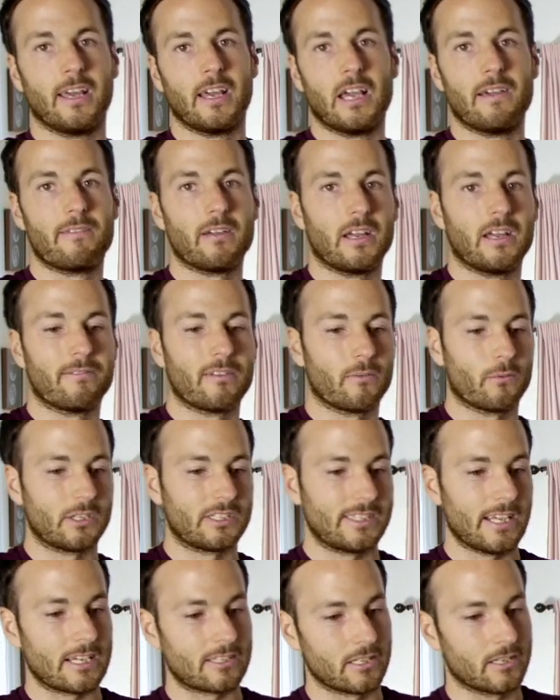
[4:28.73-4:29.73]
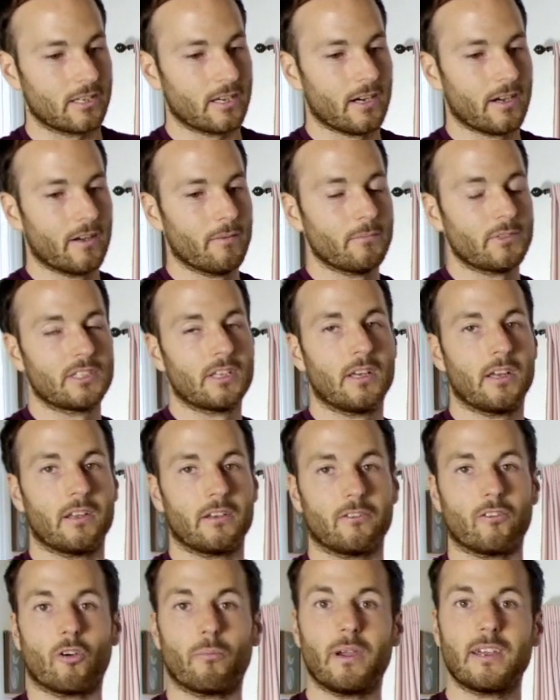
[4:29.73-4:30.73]
If a recession comes,
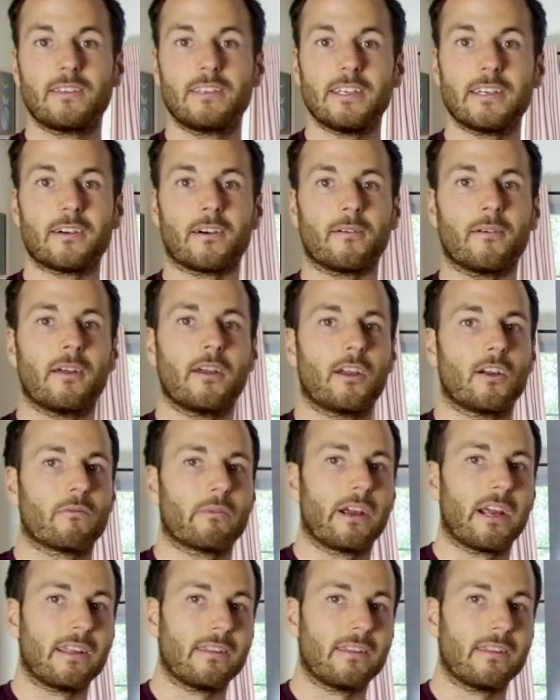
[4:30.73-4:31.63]
no big deal, right?